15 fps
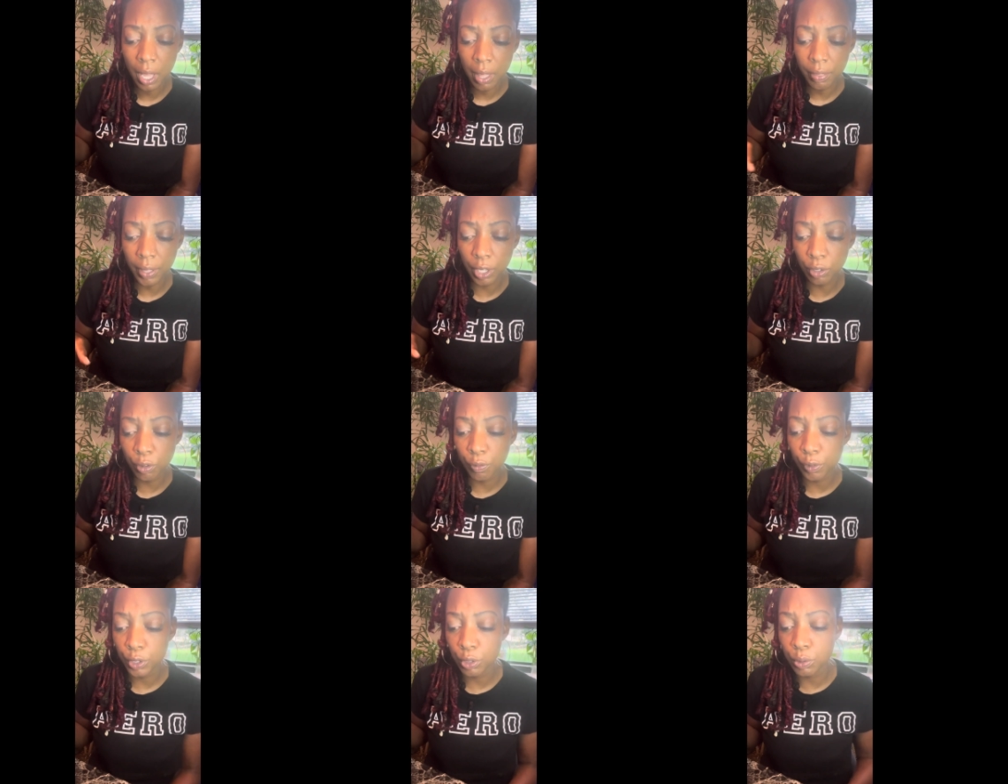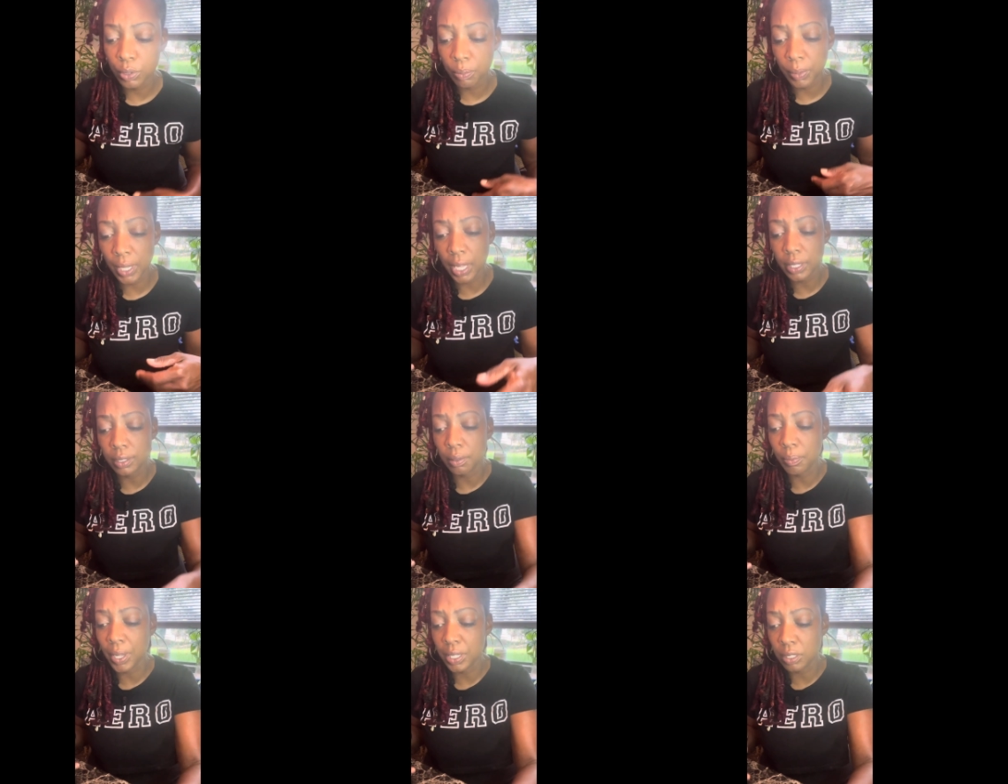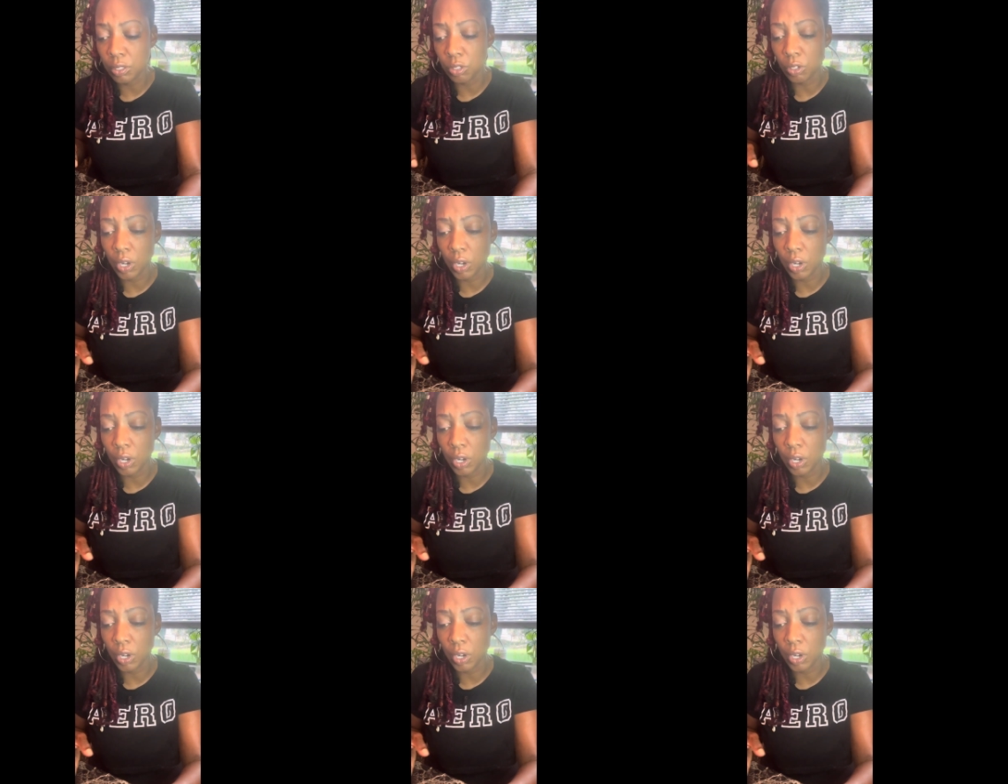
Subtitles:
Thank you for using me as the messenger.